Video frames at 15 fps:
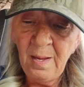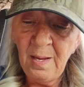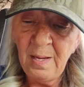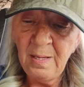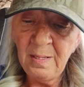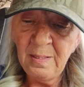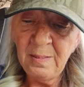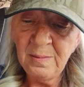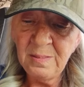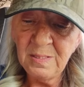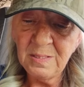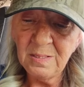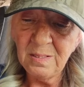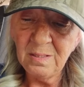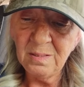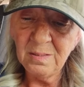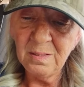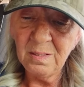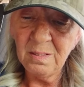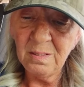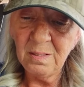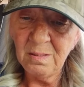and
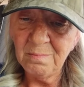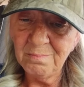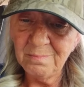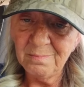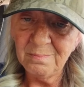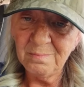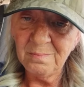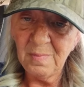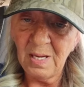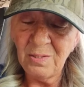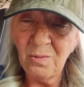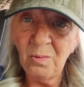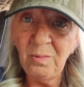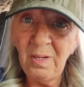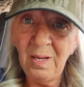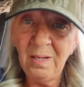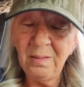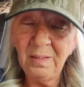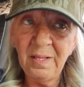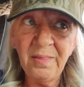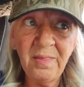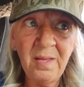I don't like
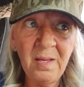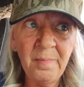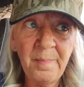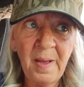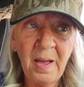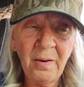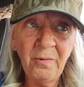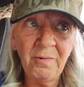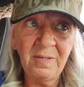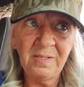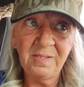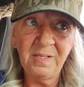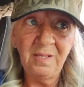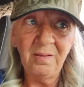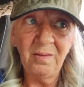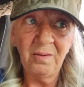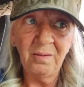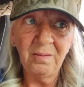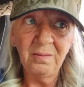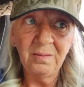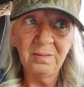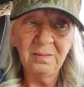lithium batteries
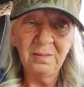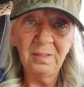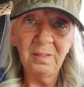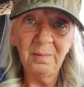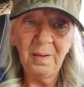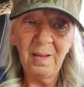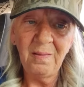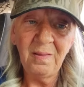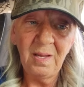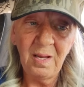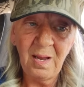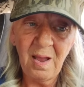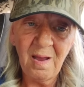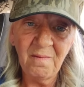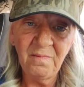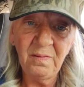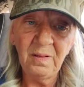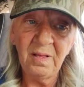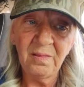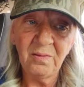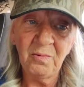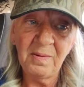either, and they have
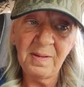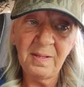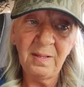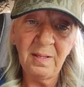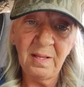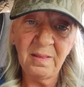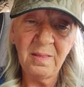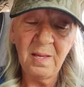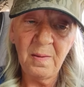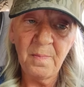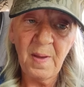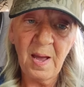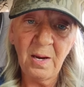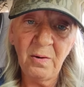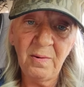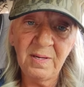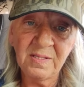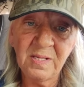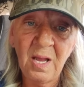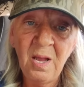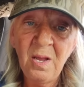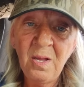lithium
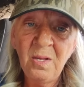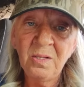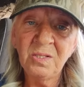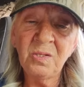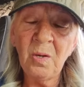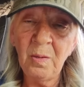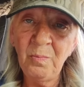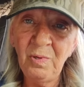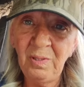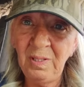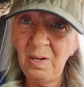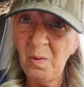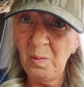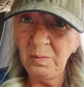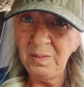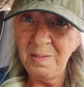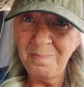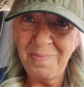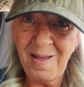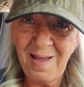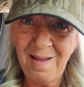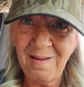batteries, so I'm really holding
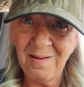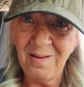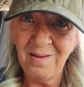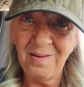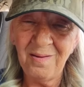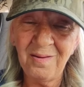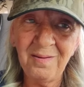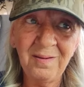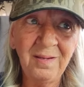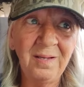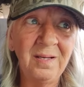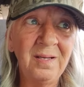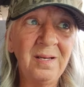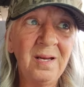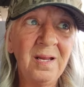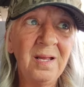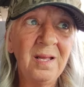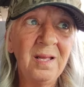back on